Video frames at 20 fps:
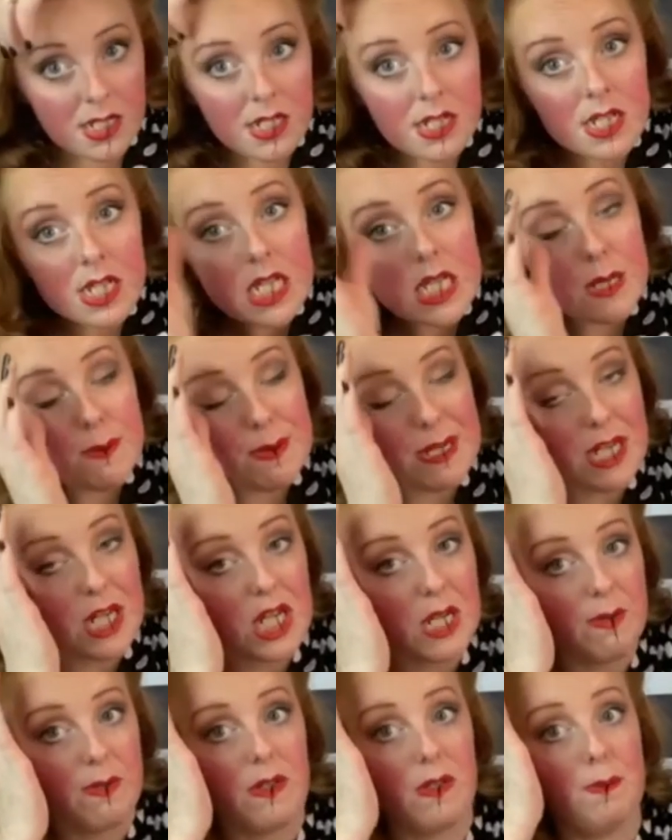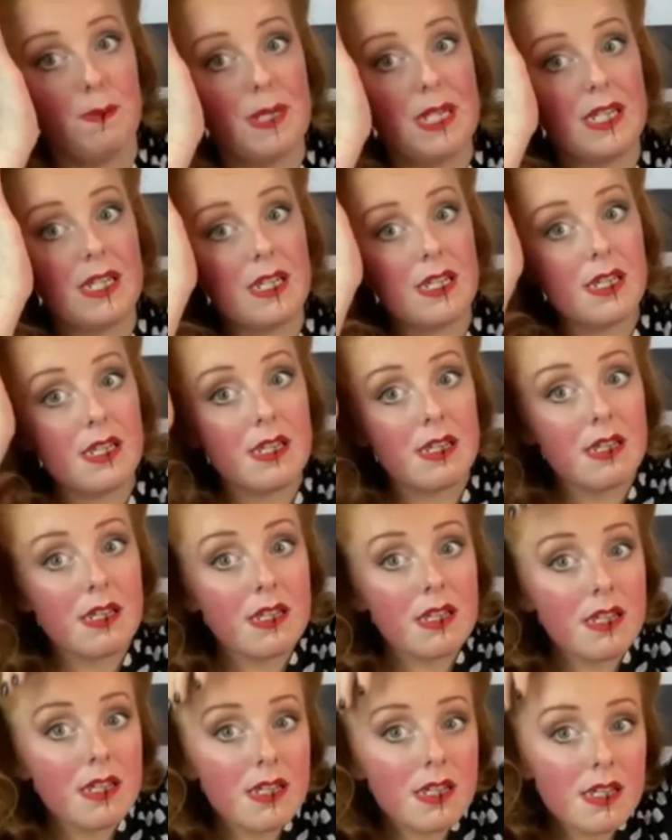Especially if you have bangs.
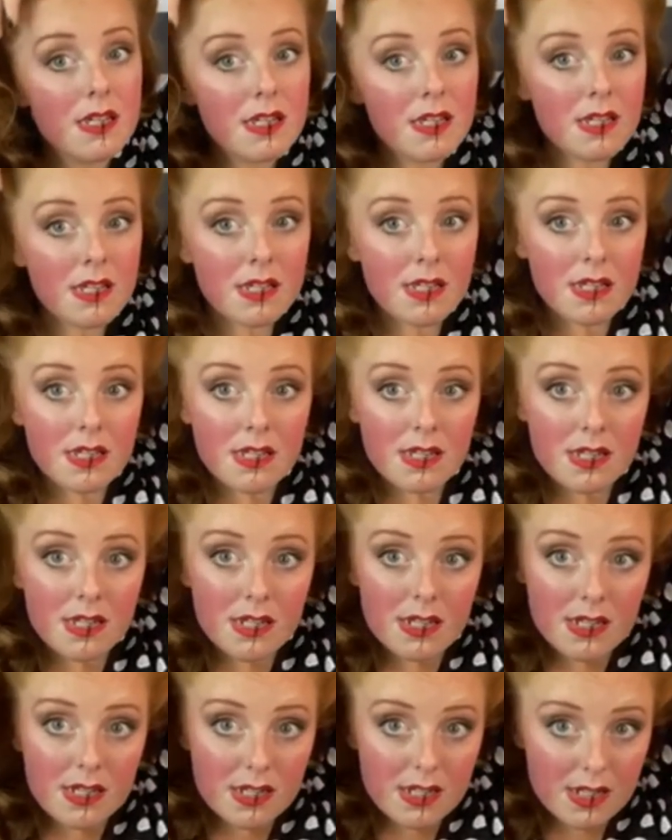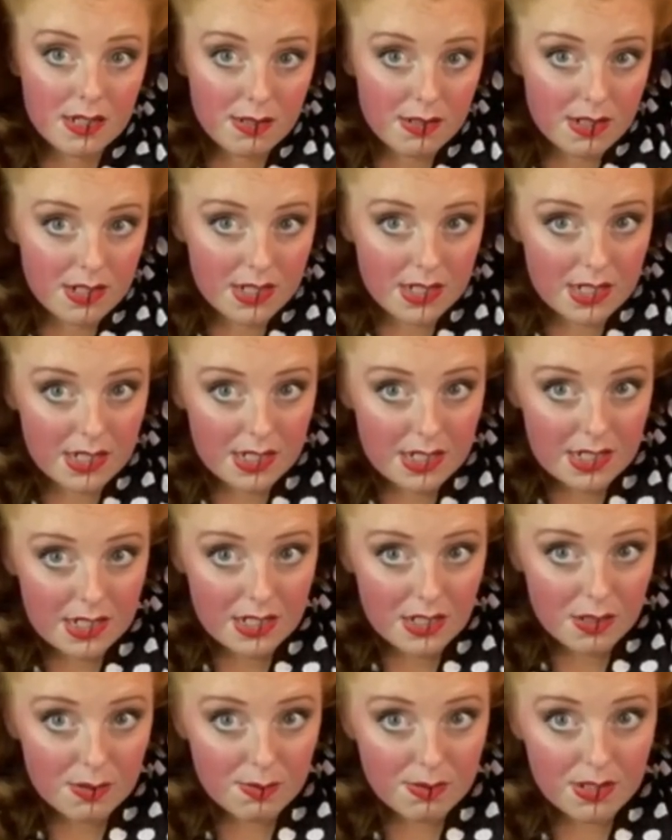So I'm gonna take a
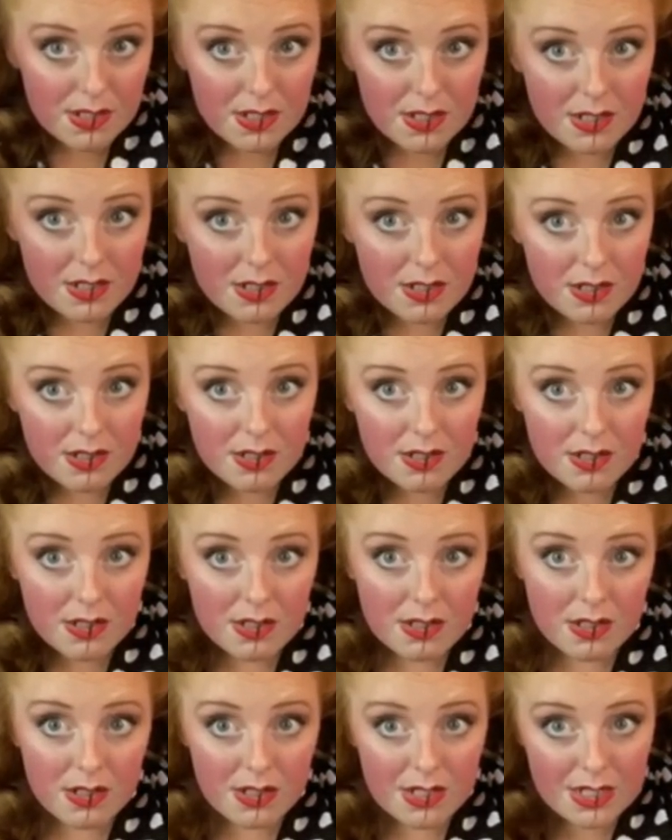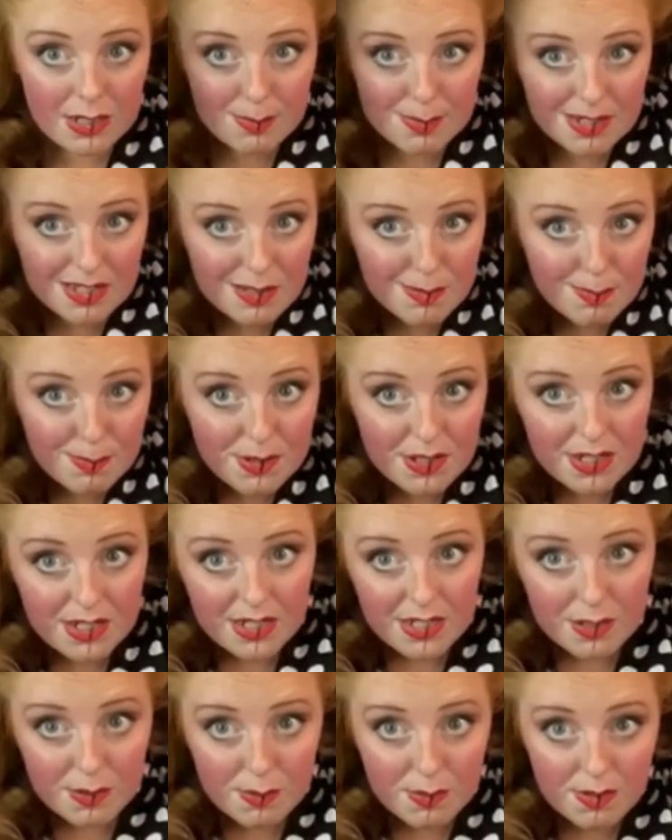section over here, try to make them pretty
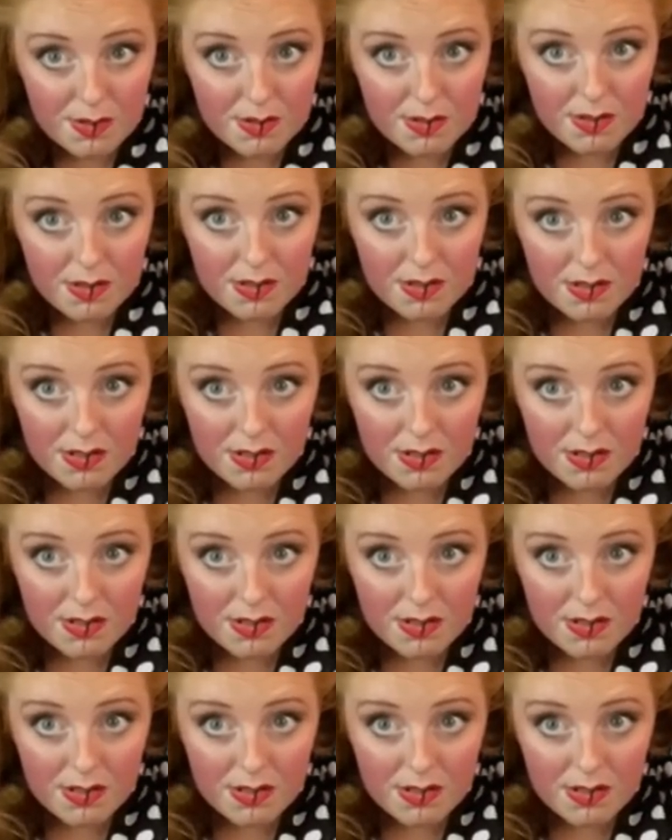equal.